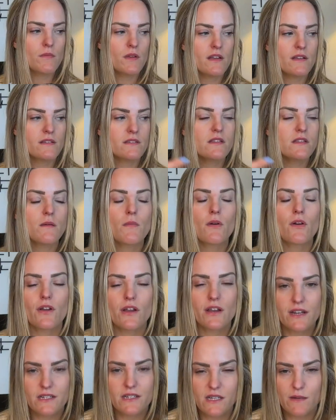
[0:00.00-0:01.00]
Is the
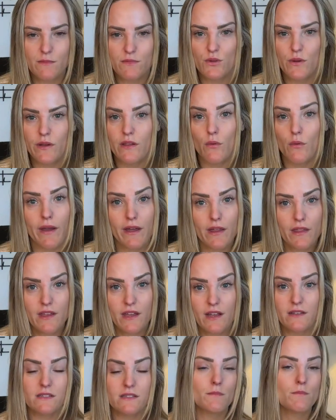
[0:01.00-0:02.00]
marketing team doing the right
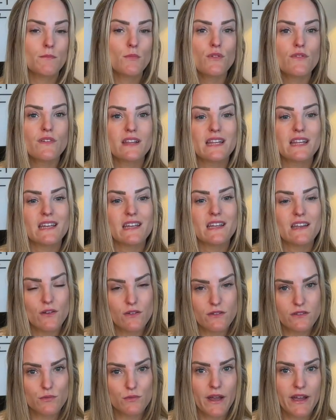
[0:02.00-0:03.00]
things and moving the
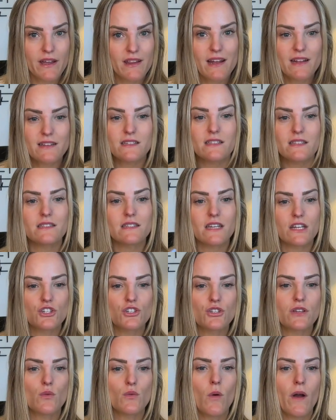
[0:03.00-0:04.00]
needles, right? That's
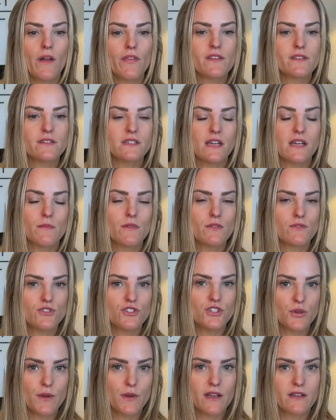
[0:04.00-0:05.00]
essentially what the CMO is
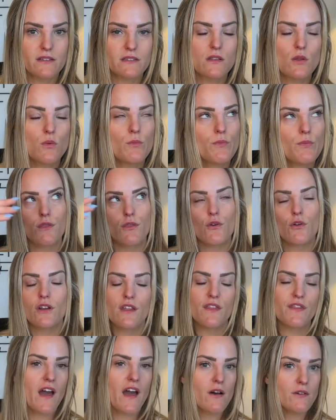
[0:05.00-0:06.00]
doing, is the
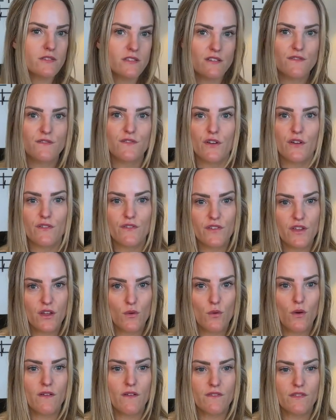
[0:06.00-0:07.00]
30,000 foot
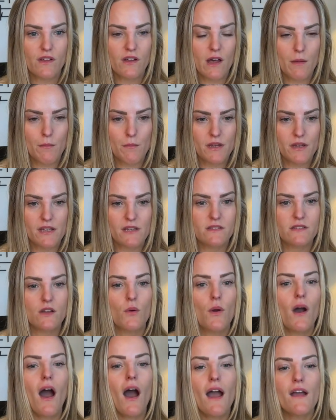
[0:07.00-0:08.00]
view of the company.
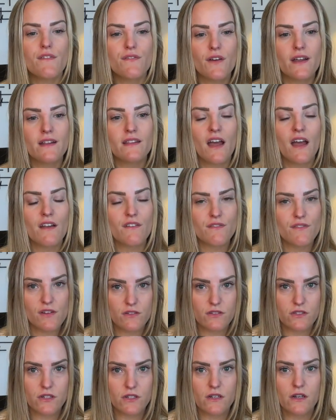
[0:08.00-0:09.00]
So I find that
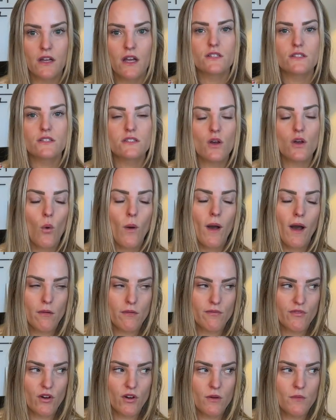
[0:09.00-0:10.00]
filter so
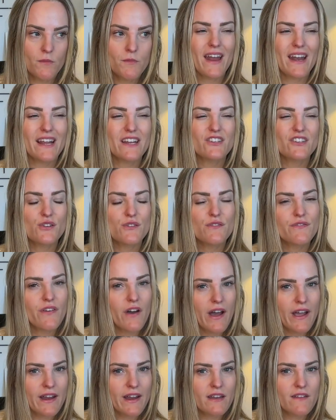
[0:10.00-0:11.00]
helpful. And I do
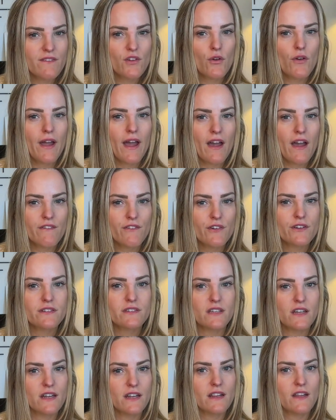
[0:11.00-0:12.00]
find, if you're ever
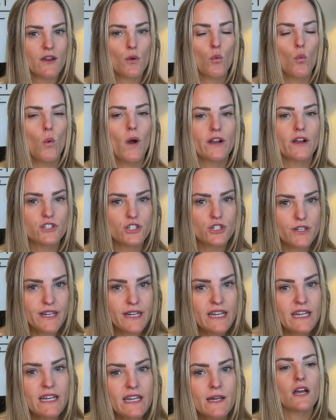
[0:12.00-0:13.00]
sitting there
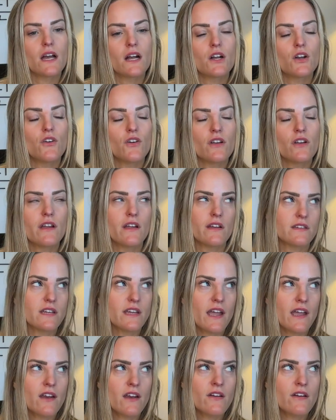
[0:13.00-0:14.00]
wondering, a good
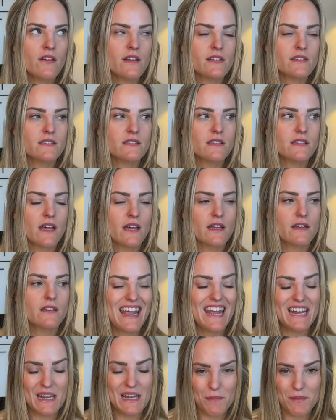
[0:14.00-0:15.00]
indicator is that
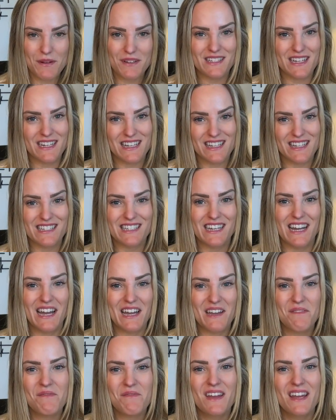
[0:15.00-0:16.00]
80% of the
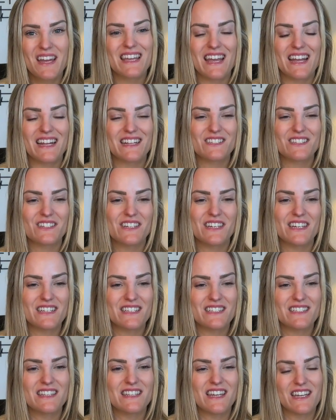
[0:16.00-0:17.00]
time, the answer
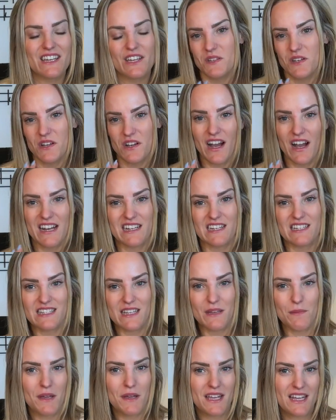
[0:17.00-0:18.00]
is that you're kind of
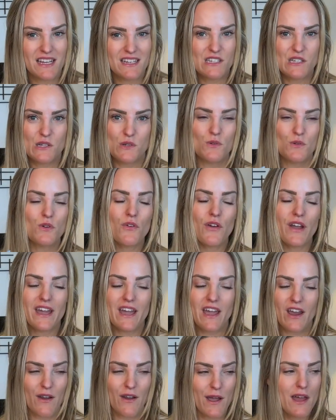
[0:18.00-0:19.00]
slipping into
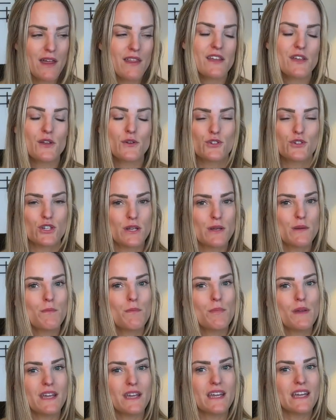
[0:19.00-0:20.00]
gray area that you shouldn't
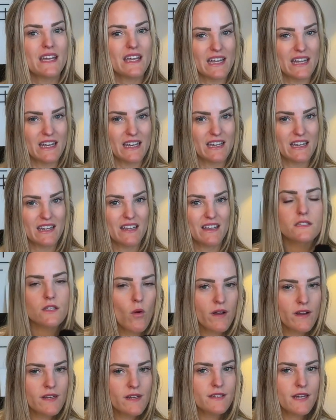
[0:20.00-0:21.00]
be in.
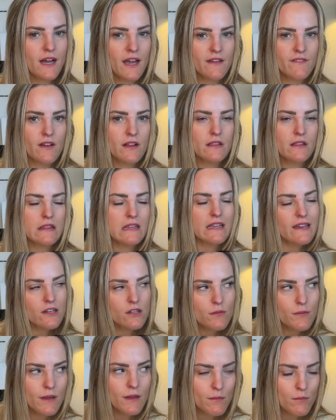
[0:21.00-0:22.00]
So I want to dive a
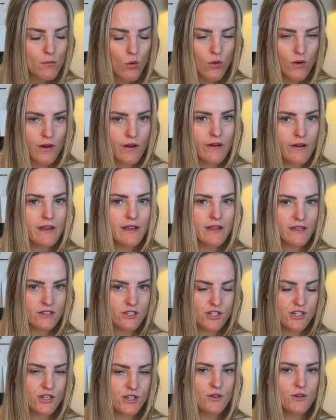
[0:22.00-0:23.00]
little bit
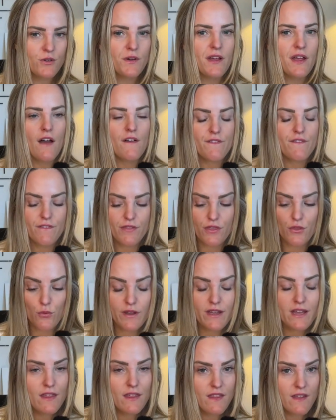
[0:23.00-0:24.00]
more into
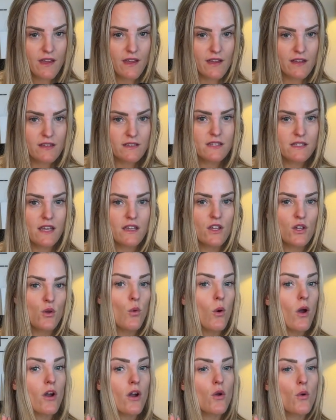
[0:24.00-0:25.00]
3 things that
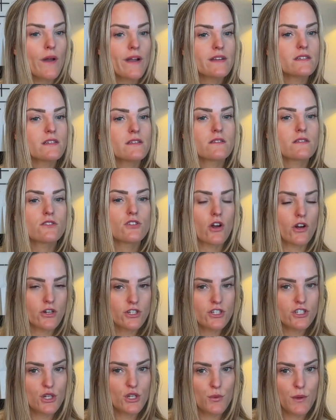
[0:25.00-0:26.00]
you are going to
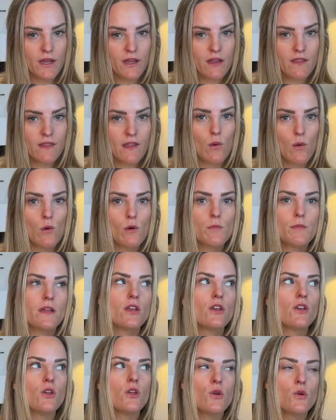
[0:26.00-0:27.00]
start doing that will
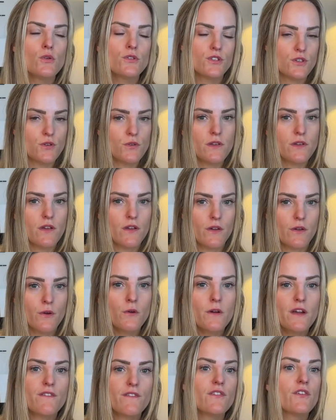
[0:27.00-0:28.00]
be new to
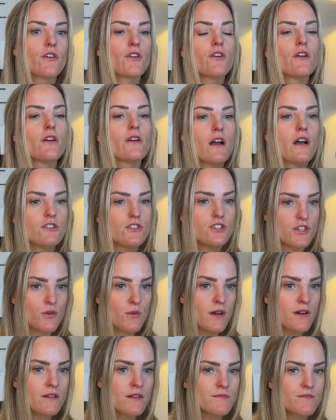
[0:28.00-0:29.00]
you if you're a
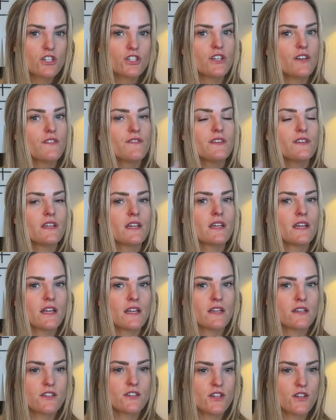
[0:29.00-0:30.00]
doer shifting
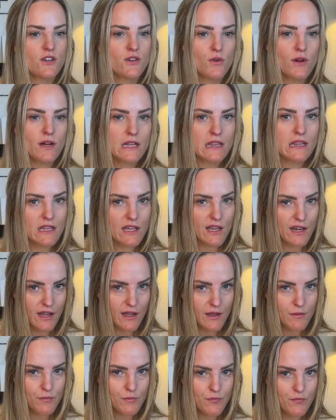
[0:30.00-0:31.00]
into
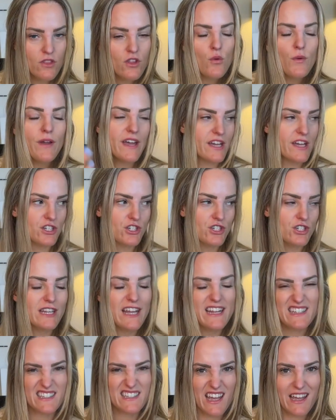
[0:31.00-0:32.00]
leading. New-ish,
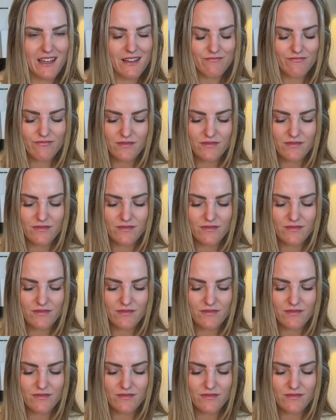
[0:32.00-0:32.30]
let's say.